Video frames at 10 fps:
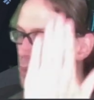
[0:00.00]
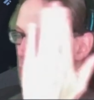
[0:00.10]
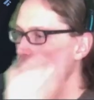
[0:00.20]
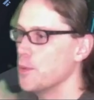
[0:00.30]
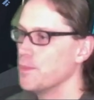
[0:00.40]

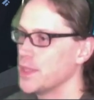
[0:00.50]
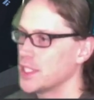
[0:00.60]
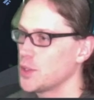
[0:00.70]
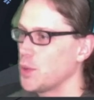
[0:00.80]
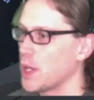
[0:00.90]
Boom.
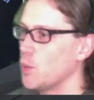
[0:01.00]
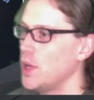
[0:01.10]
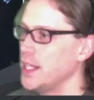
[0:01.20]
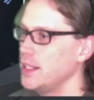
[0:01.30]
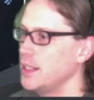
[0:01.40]
This is what I
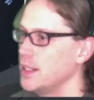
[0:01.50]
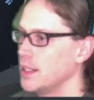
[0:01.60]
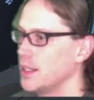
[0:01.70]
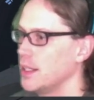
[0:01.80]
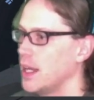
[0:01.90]
wanted.
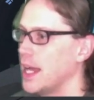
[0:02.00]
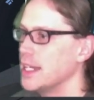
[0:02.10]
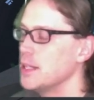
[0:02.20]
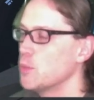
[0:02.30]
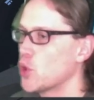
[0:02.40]
I
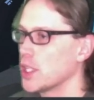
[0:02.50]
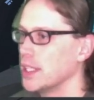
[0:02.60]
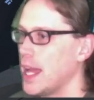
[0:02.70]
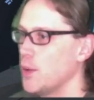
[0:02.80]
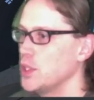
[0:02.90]
need more
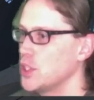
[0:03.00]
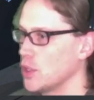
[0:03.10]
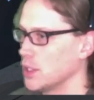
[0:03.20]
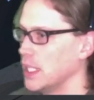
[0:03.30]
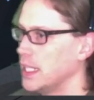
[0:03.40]
allowance.
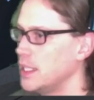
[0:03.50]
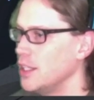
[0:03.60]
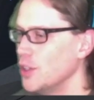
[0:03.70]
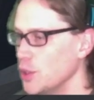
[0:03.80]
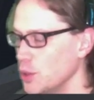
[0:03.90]

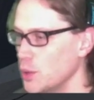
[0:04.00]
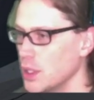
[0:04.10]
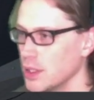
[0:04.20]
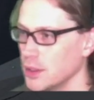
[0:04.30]
Yodelehi who?